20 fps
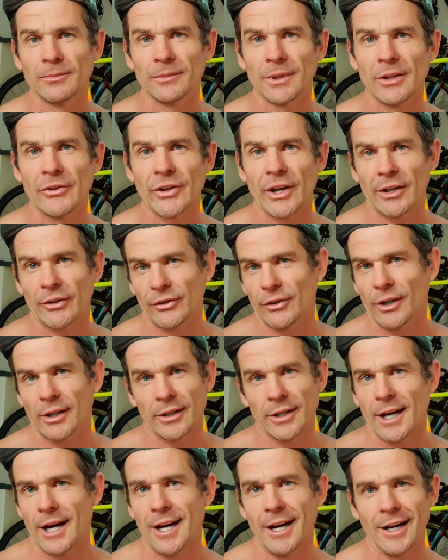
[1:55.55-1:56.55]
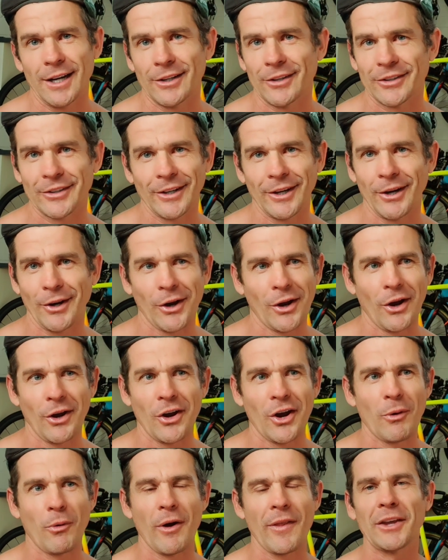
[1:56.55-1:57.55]
And Zach's like, no, I don't
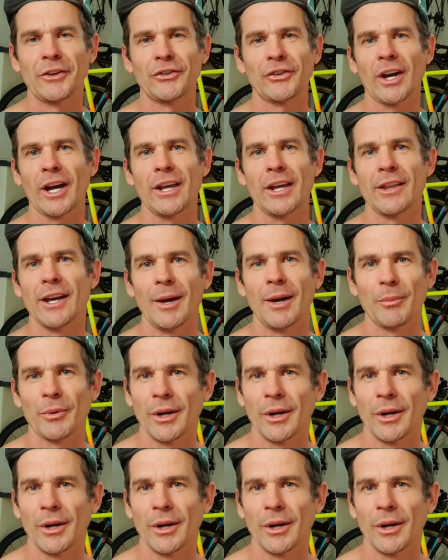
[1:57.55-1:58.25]
know why they say that,